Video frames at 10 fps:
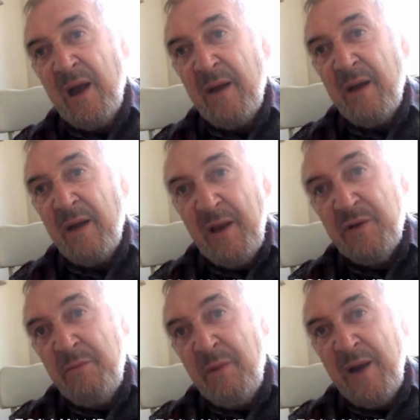I mean, you
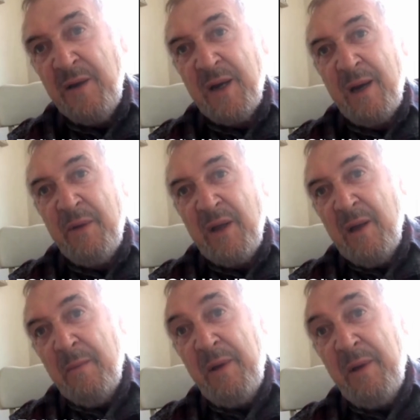know, during my time,
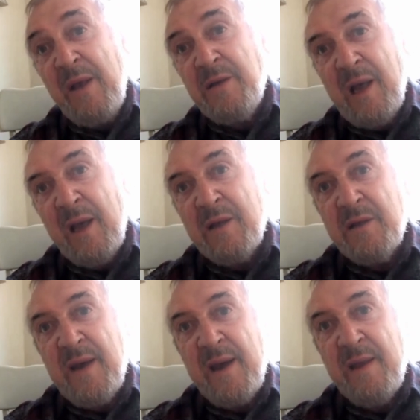basically, I
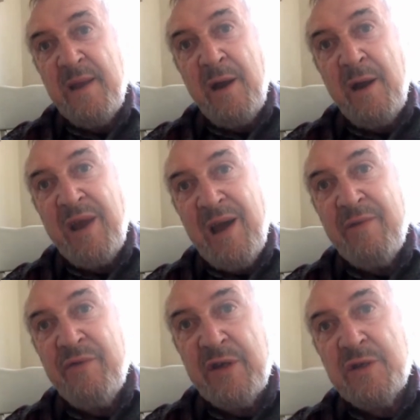could say that I only
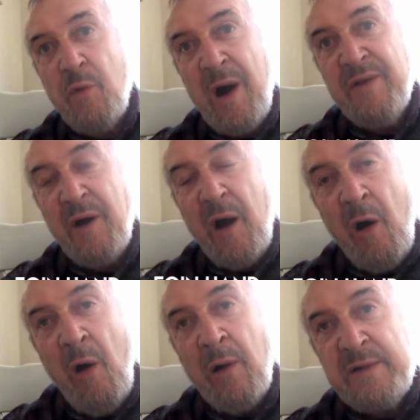had the squad
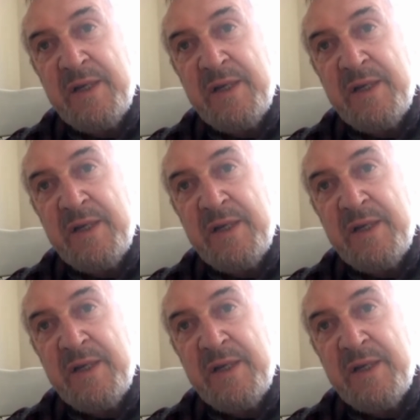all